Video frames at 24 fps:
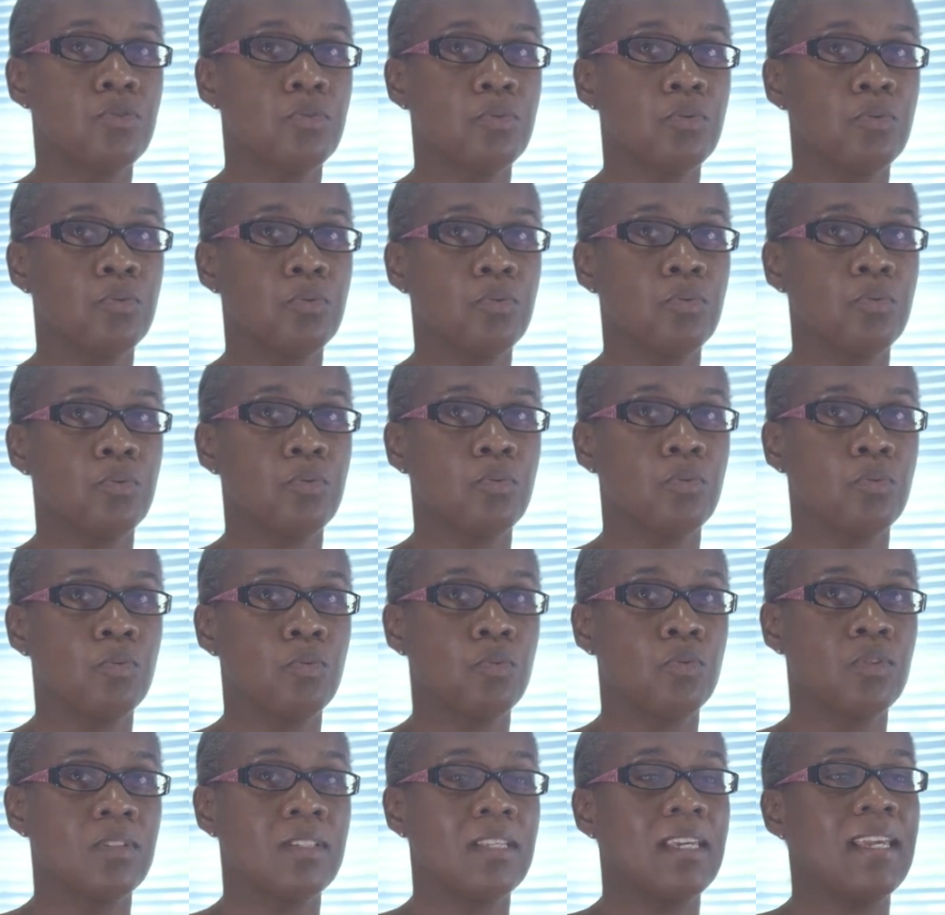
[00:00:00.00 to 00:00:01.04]

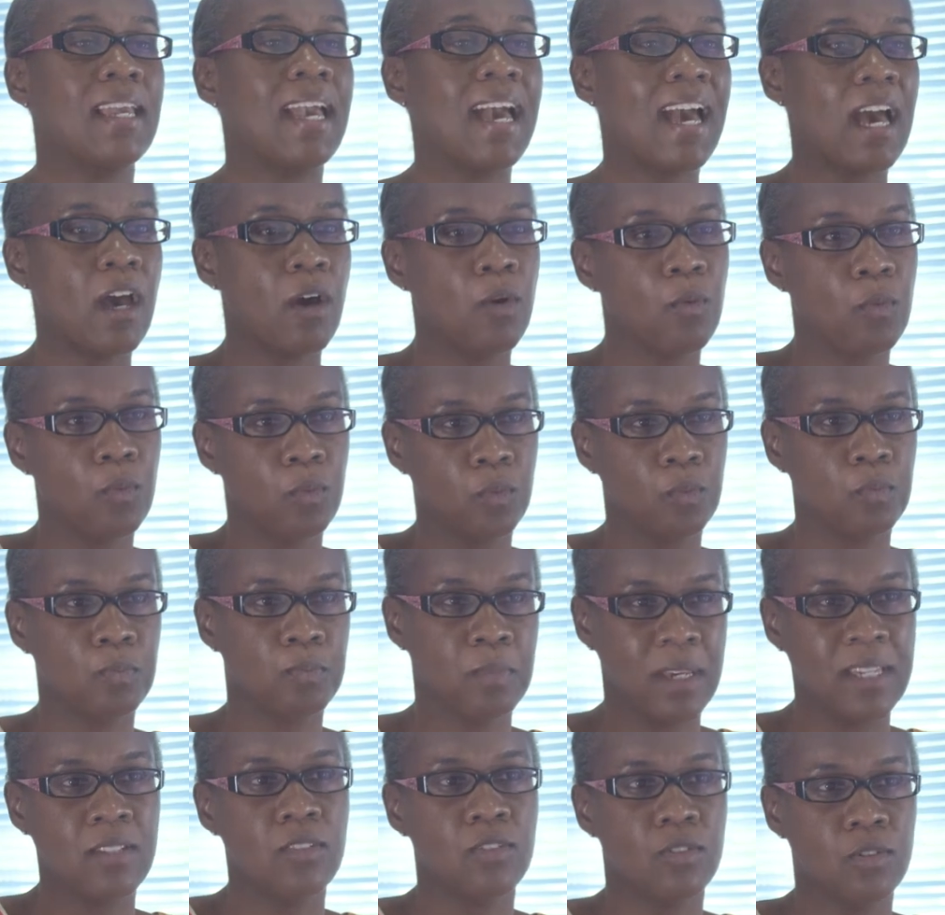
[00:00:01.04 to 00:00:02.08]
to see how
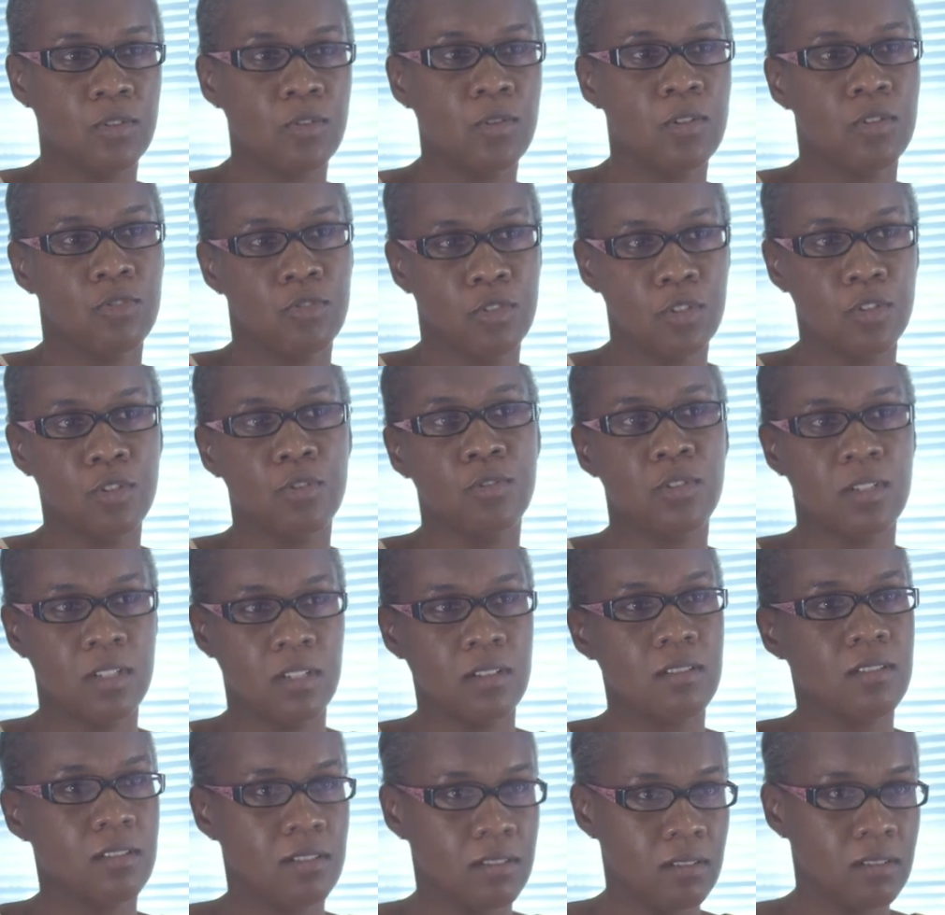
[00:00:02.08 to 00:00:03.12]
best to introduce
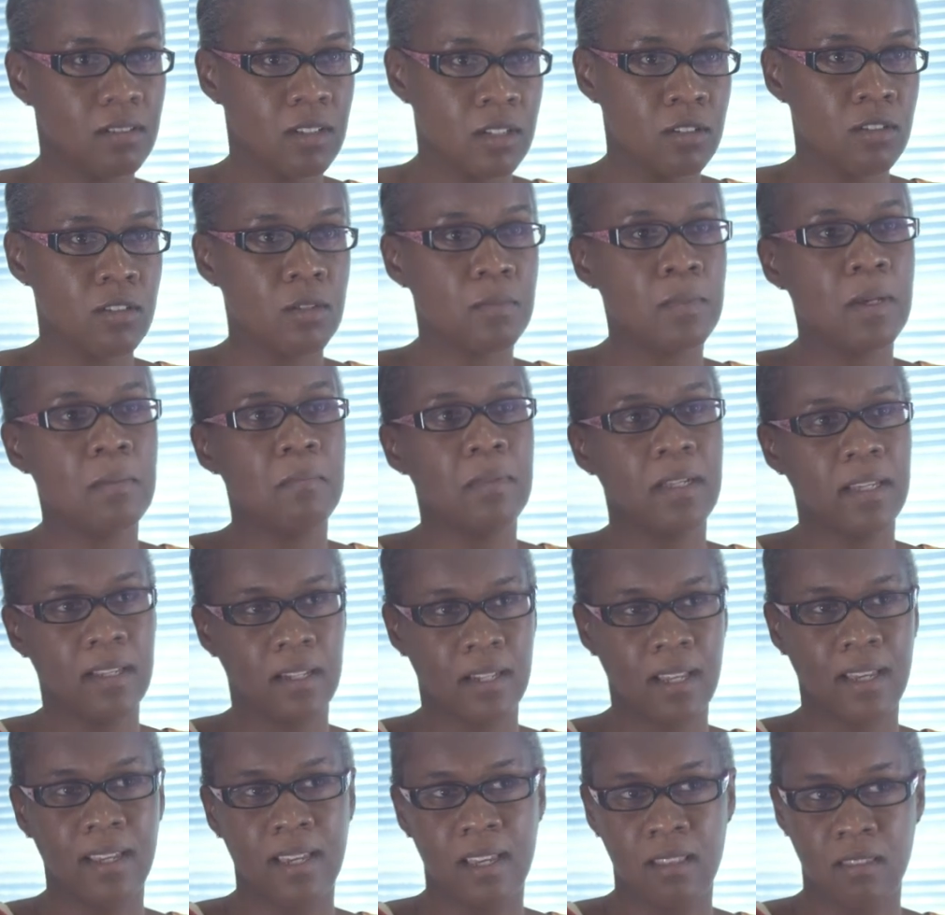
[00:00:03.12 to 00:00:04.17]
it into the public,
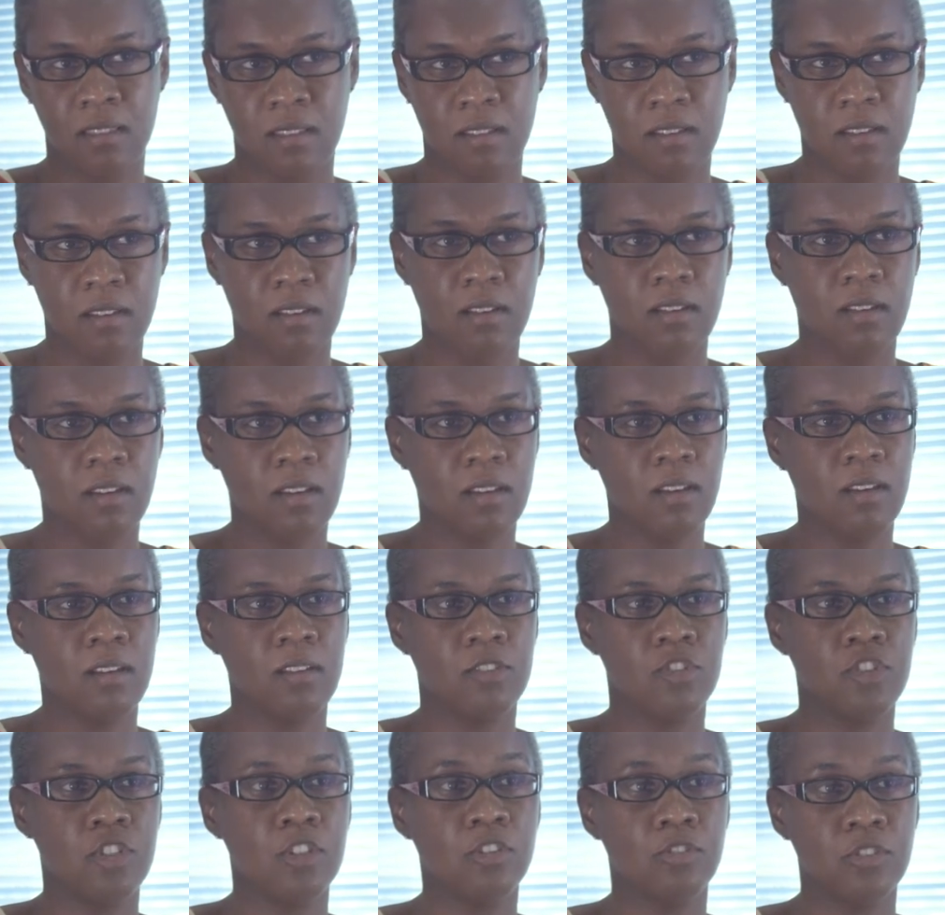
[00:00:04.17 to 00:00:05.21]
like in the
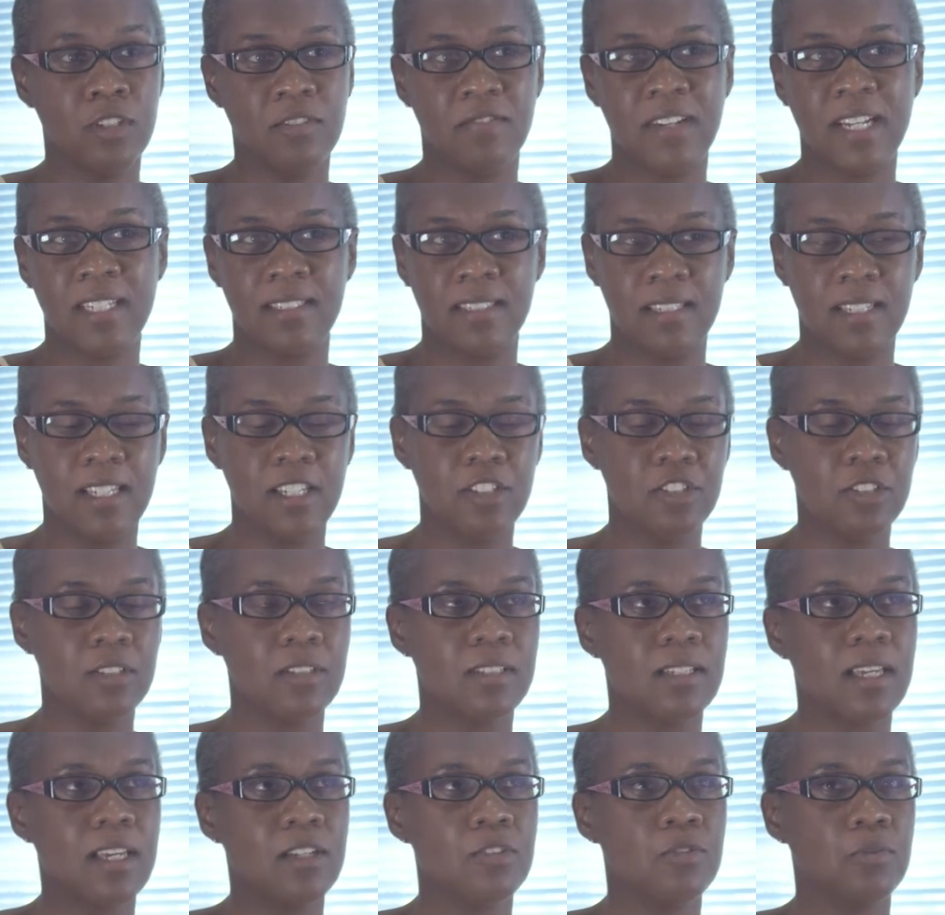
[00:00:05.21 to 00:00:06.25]
children vaccination
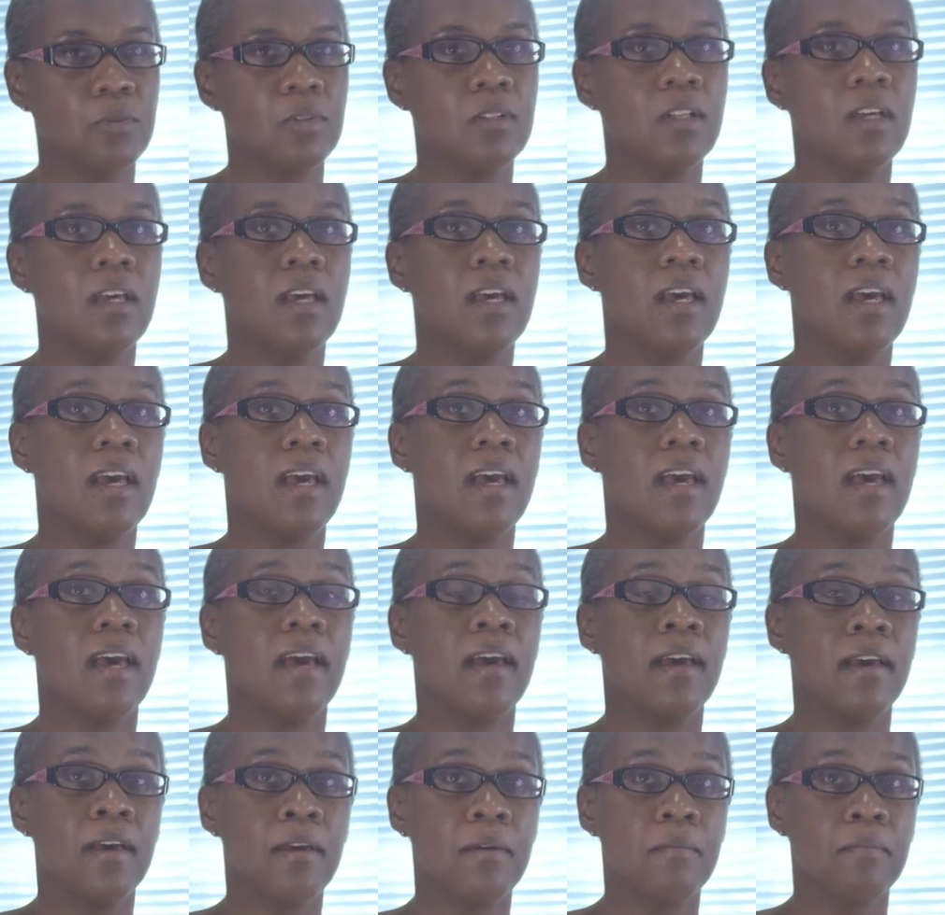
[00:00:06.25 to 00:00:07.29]
schedule.
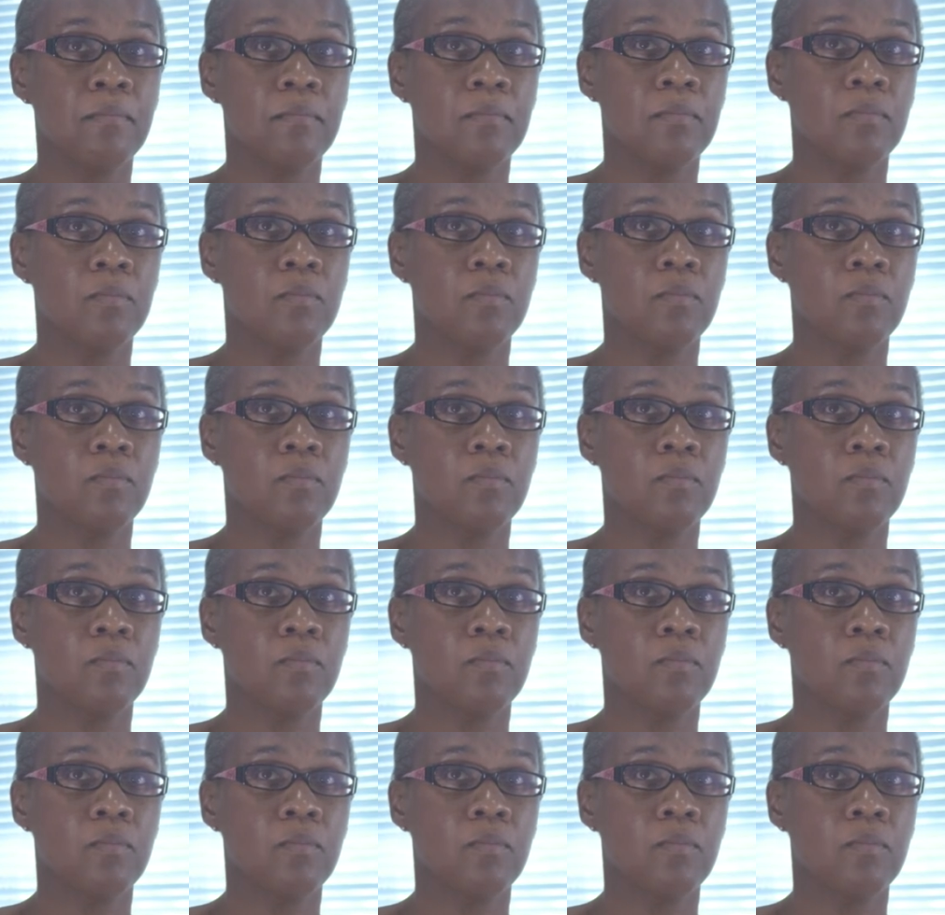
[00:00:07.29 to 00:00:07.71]
Um,